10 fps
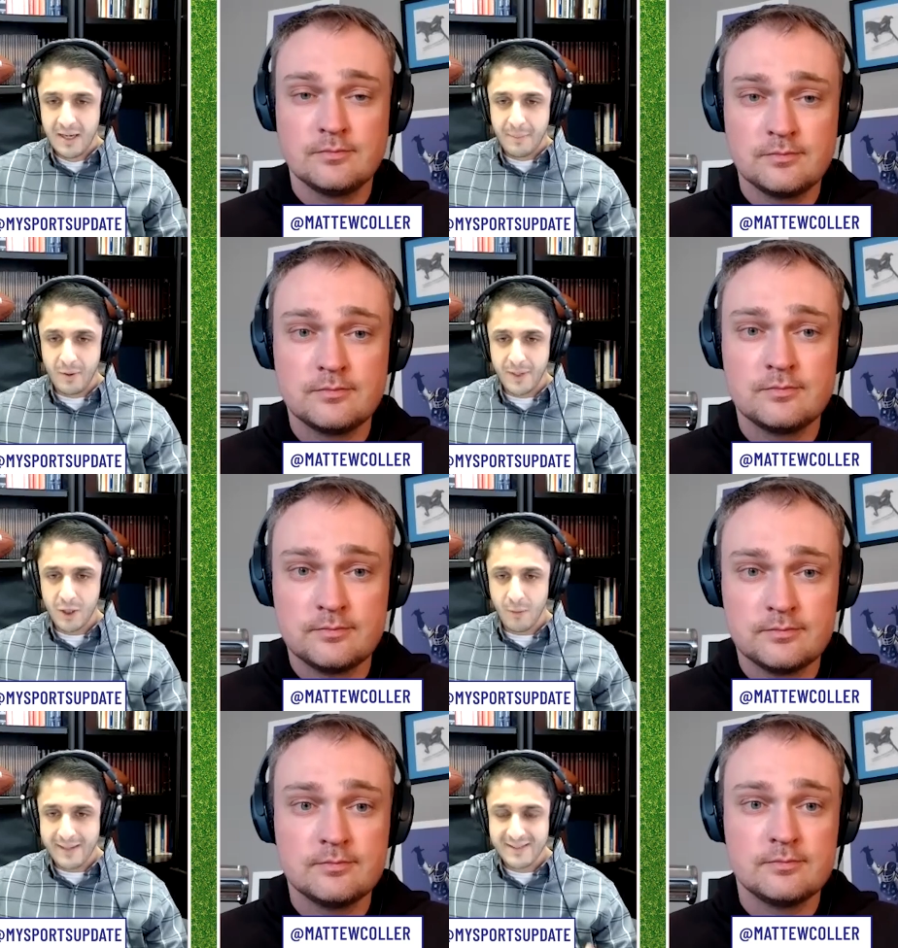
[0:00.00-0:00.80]
Speaker 1: but when you
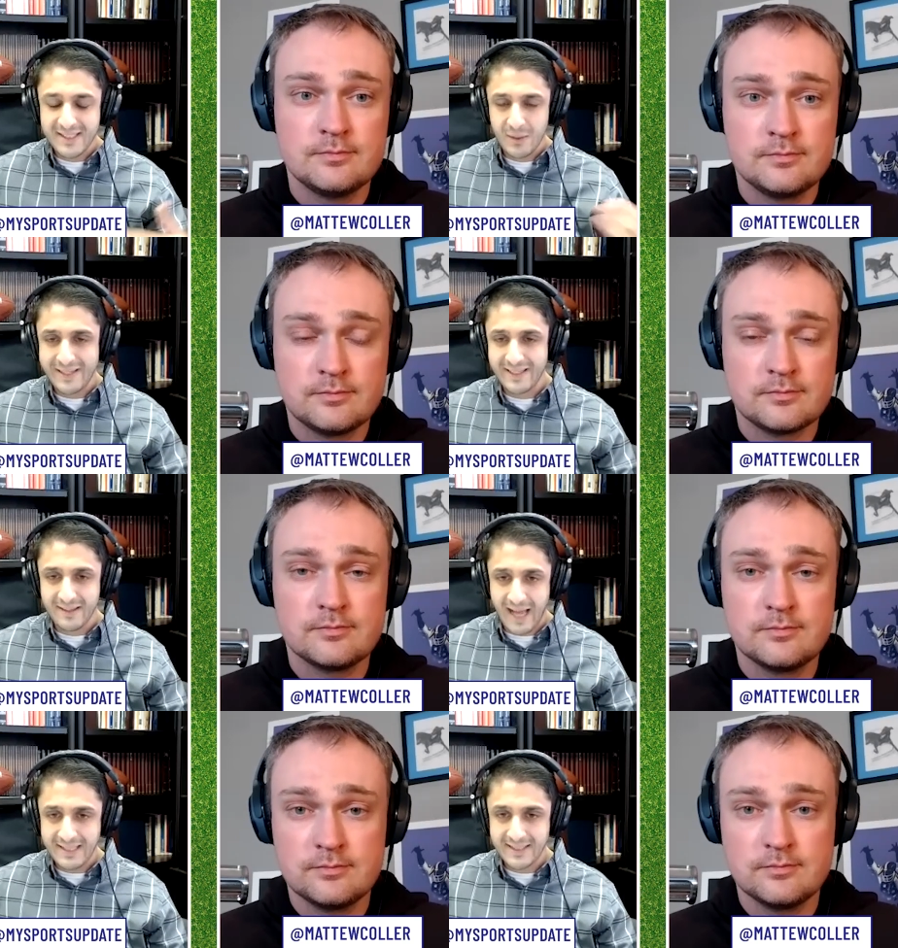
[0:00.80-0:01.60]
go back to see what he did
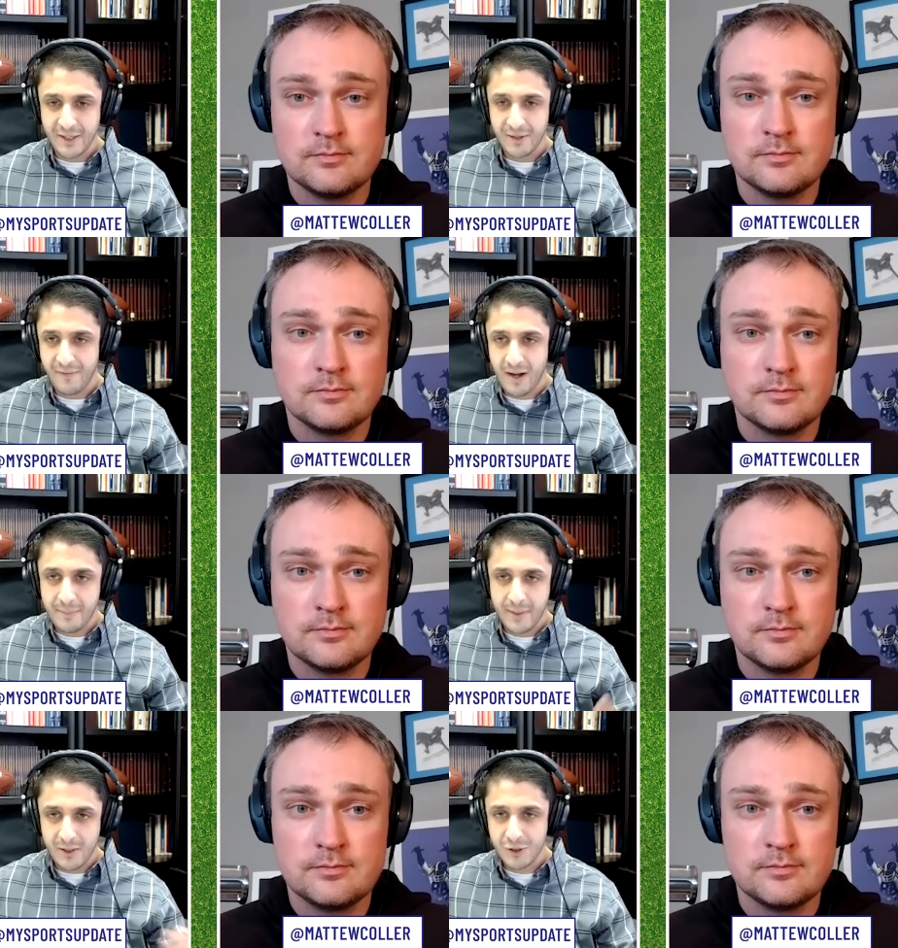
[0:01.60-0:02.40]
last year, the Von
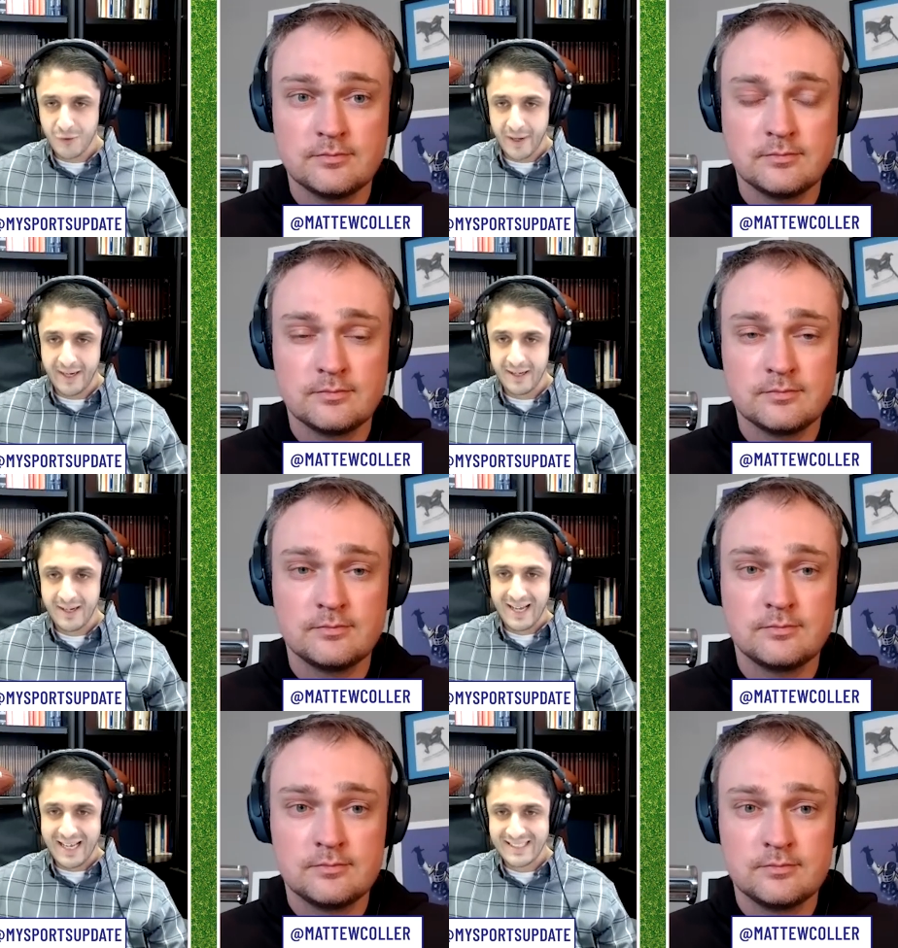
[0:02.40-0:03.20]
Miller trade,
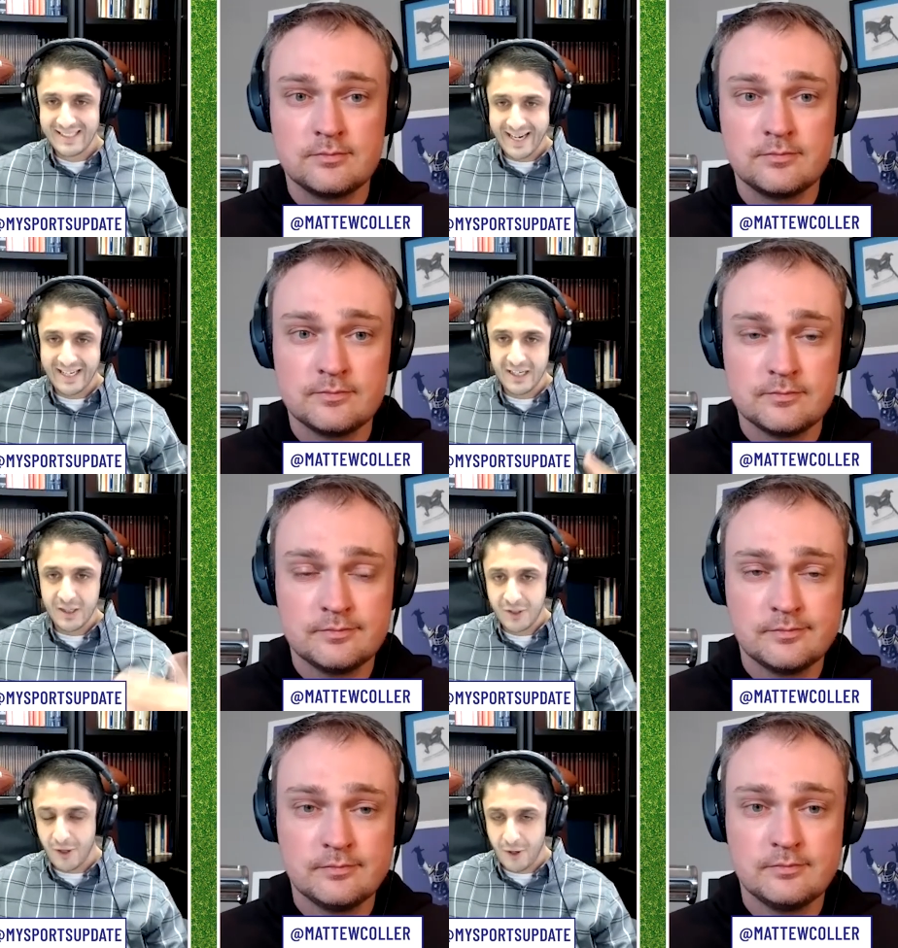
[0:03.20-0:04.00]
a second and
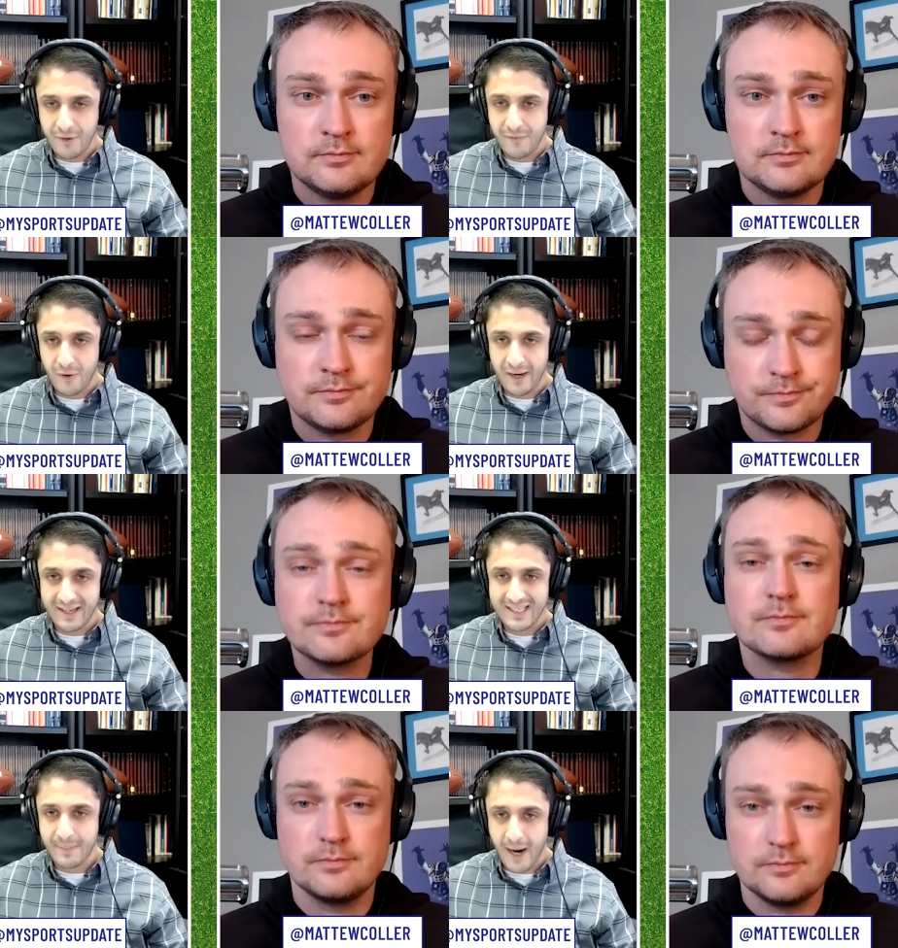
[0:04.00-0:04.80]
a third for an
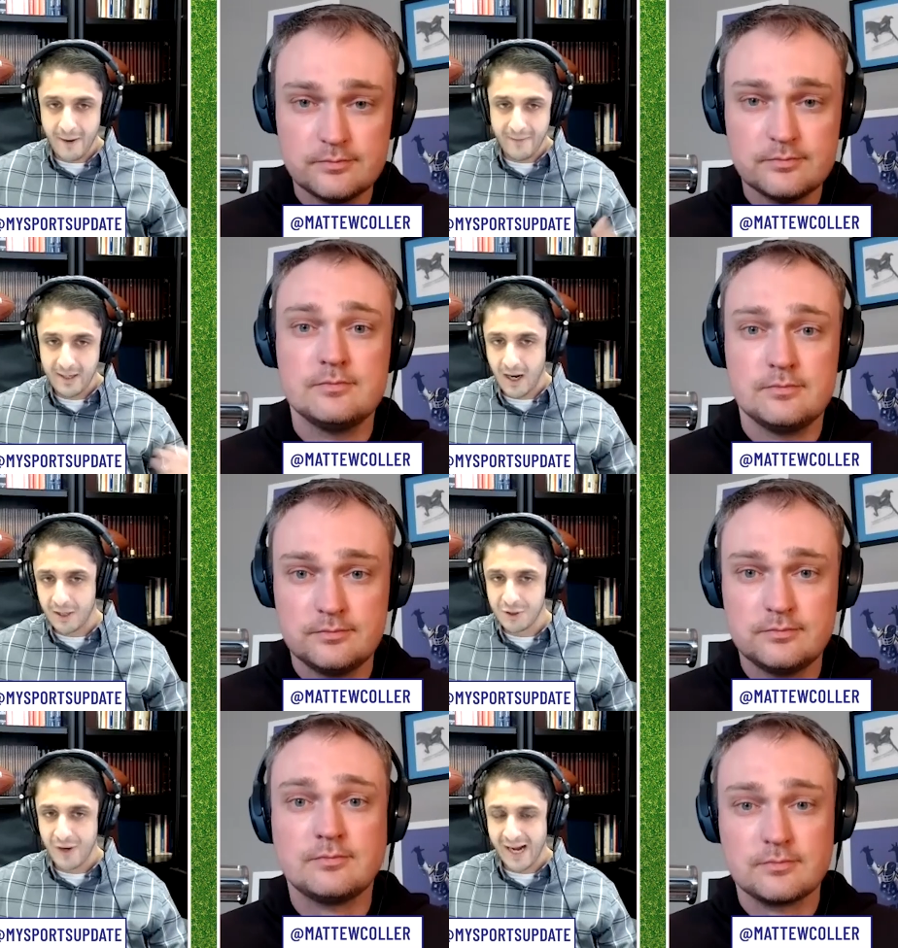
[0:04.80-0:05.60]
expiring
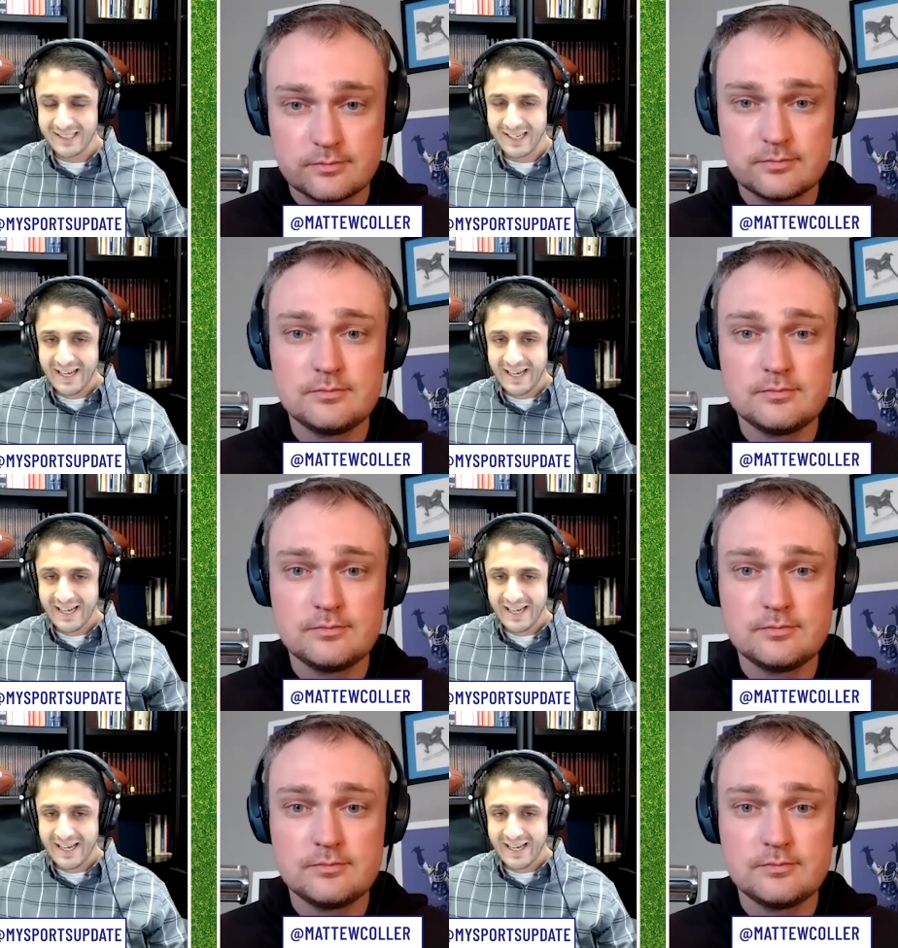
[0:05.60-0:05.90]
contract,